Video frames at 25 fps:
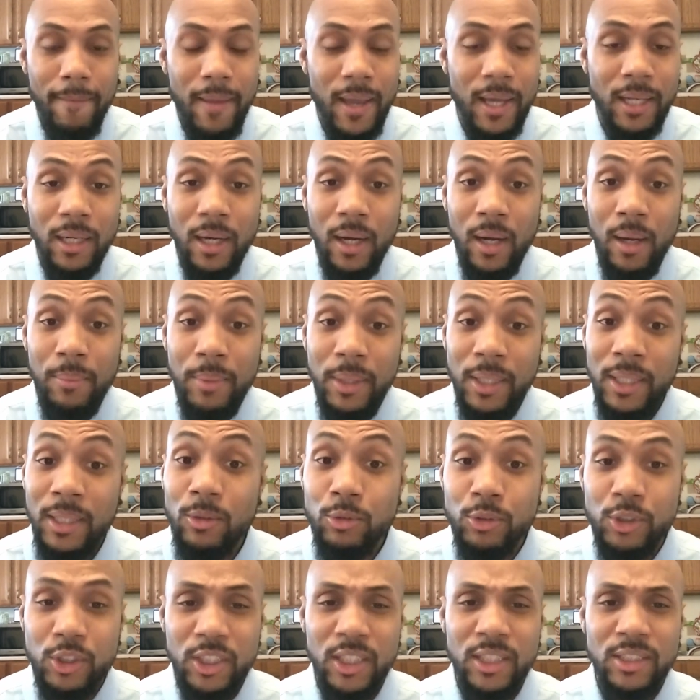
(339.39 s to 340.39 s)
And it
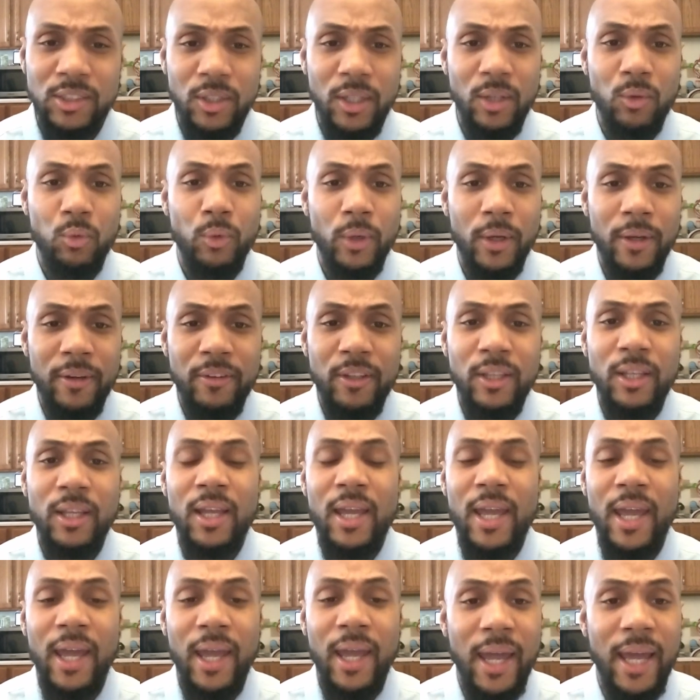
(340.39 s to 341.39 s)
was just very
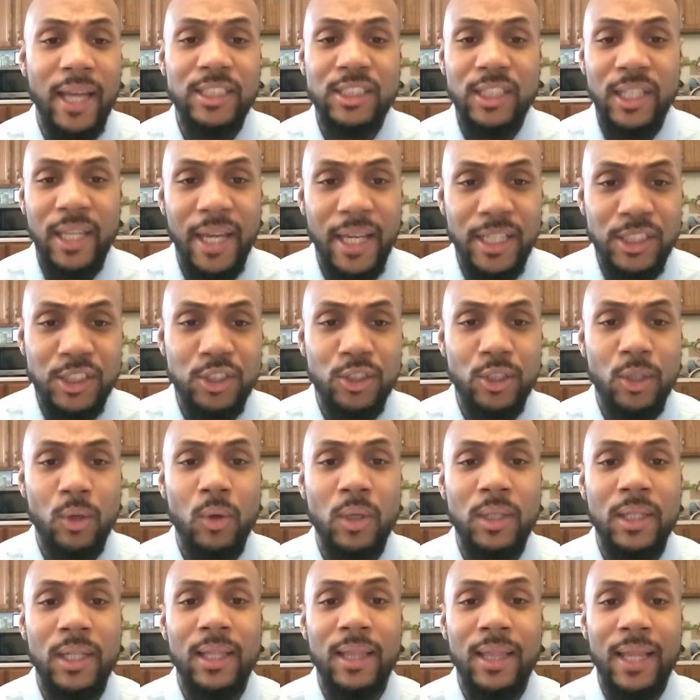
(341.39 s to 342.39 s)

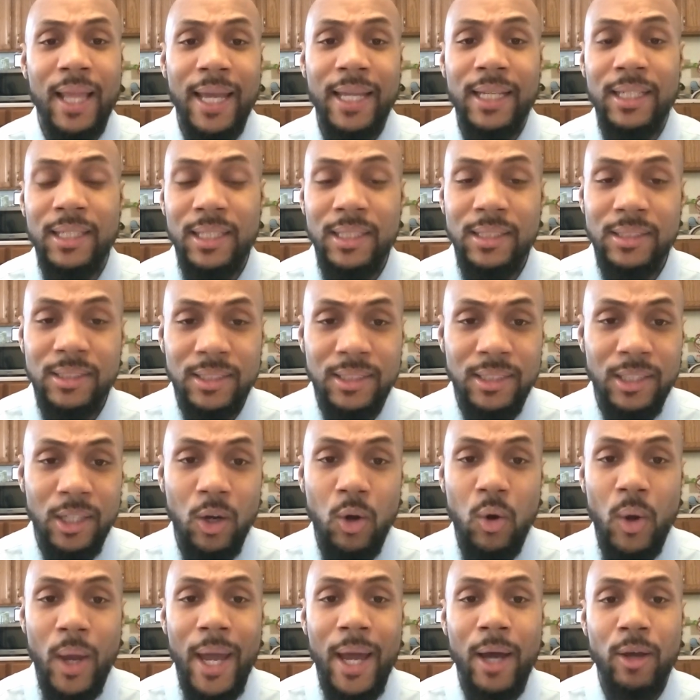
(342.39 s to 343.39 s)
educational and enlightening to
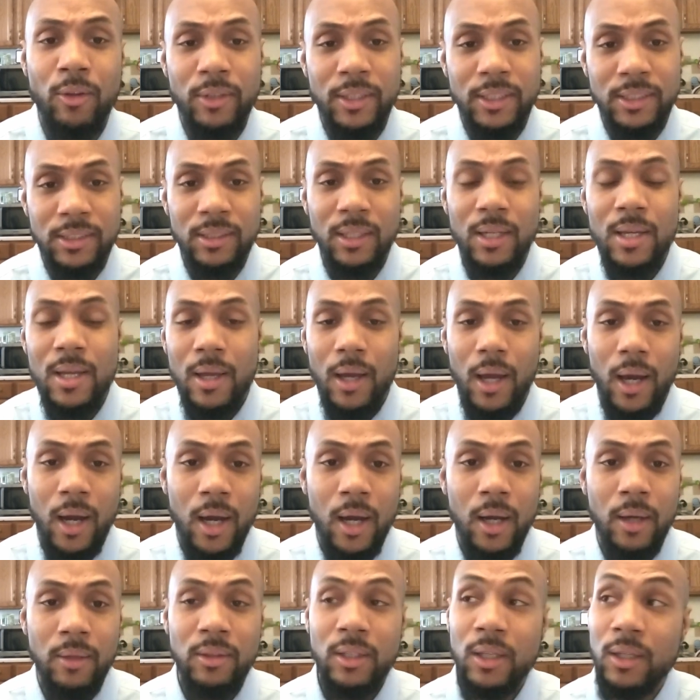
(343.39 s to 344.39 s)
know how this
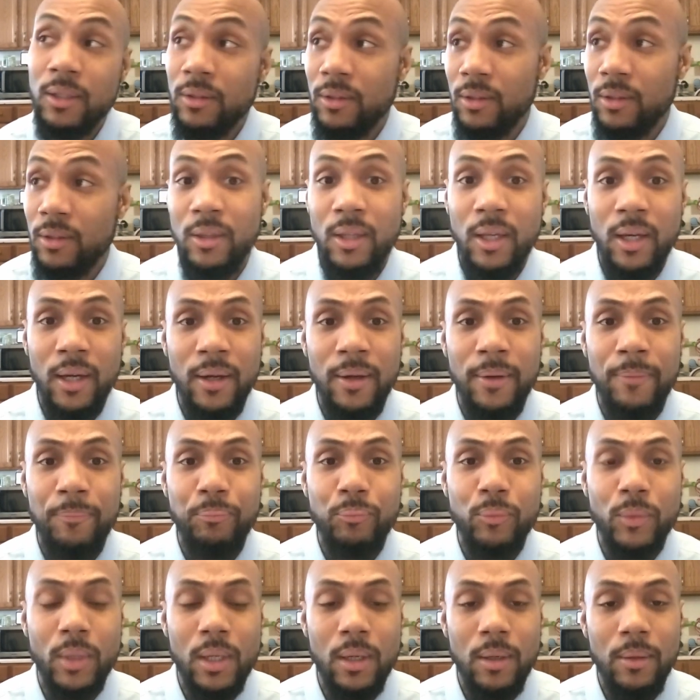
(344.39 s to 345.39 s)
the
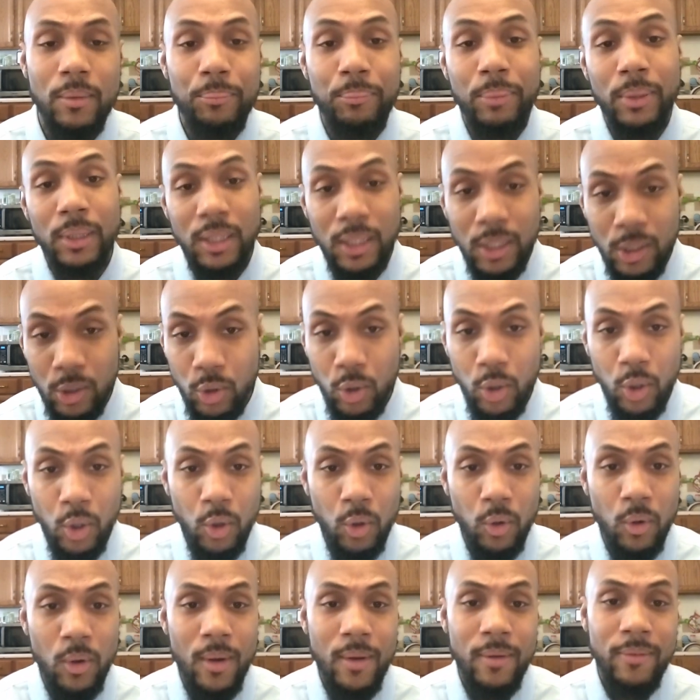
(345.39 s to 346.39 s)

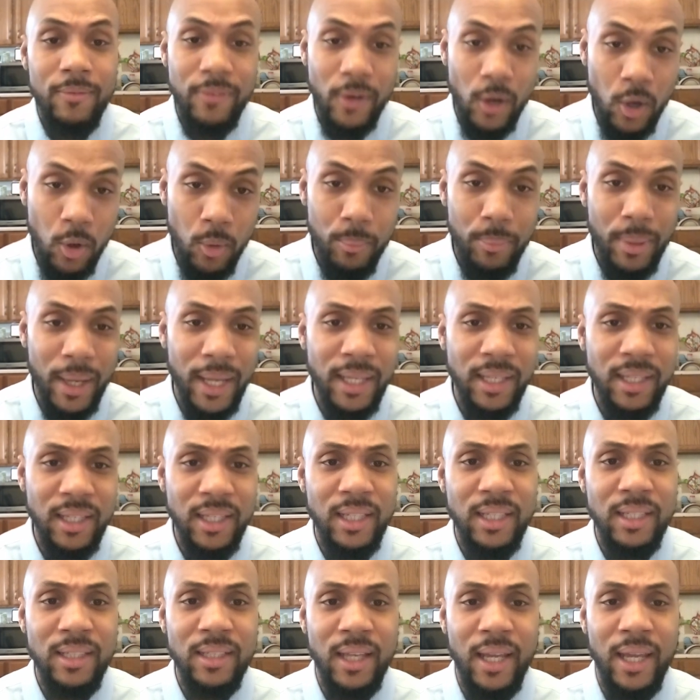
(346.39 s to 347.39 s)
political phone
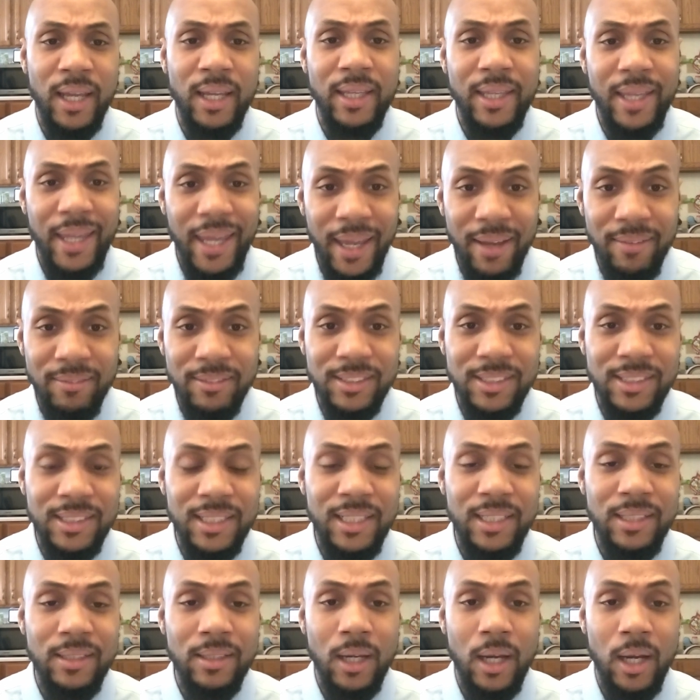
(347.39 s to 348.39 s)
banking and
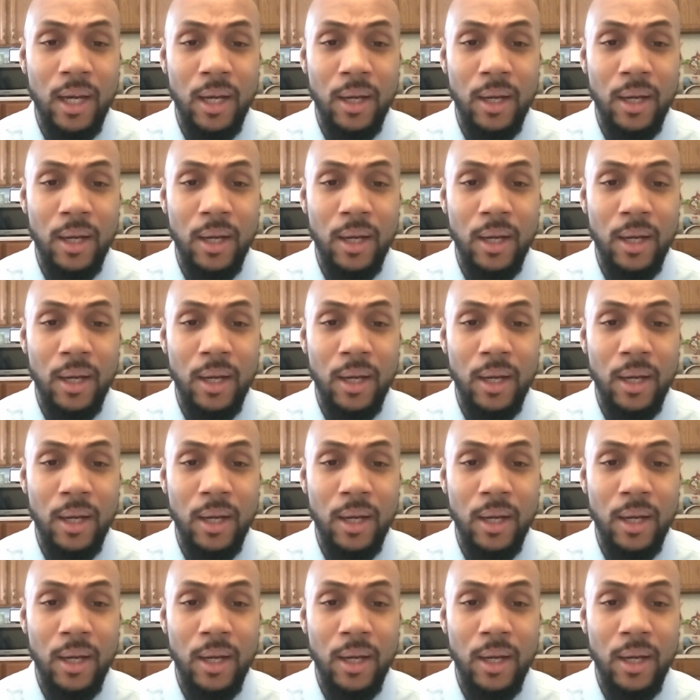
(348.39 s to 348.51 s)
canvassing